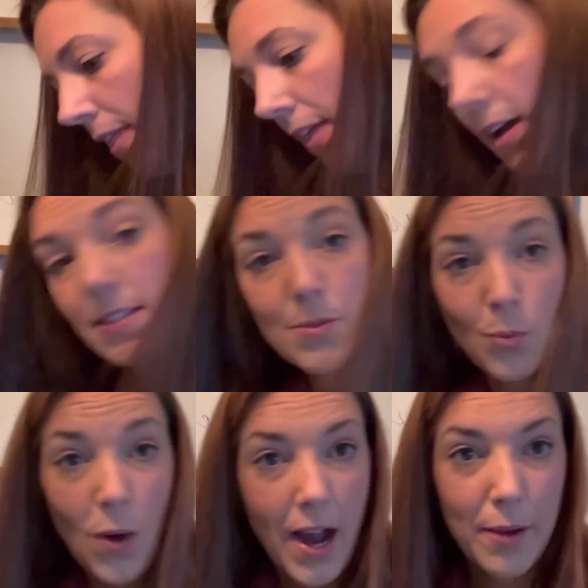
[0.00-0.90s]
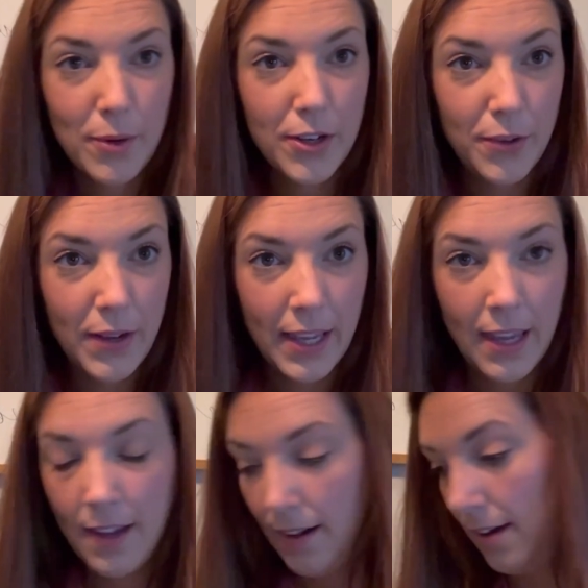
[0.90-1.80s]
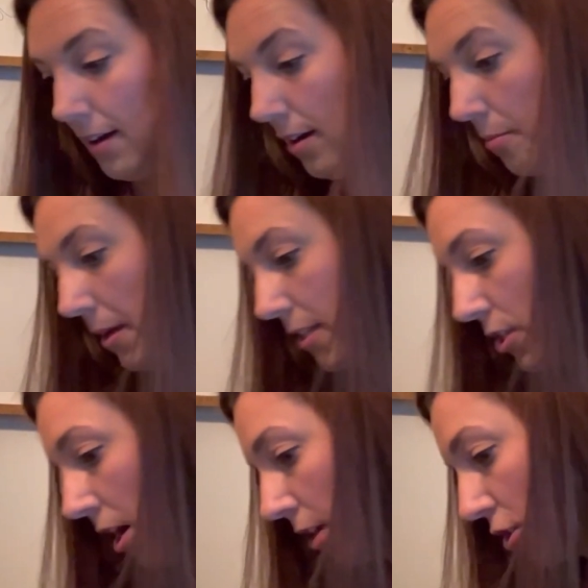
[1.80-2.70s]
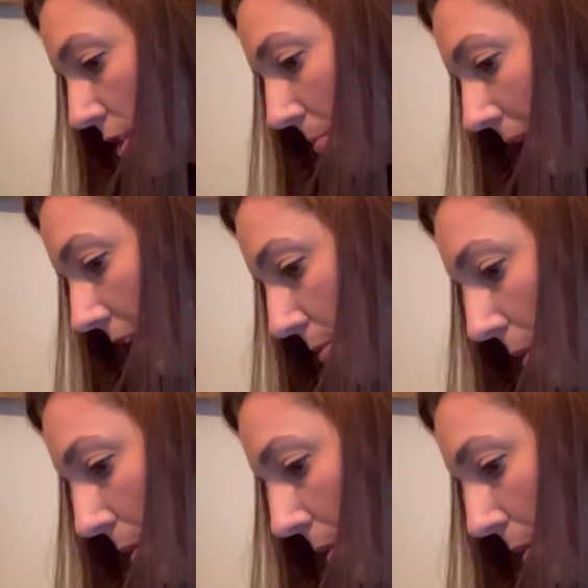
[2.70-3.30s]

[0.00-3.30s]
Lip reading: that's why we're doing it. It's not just because we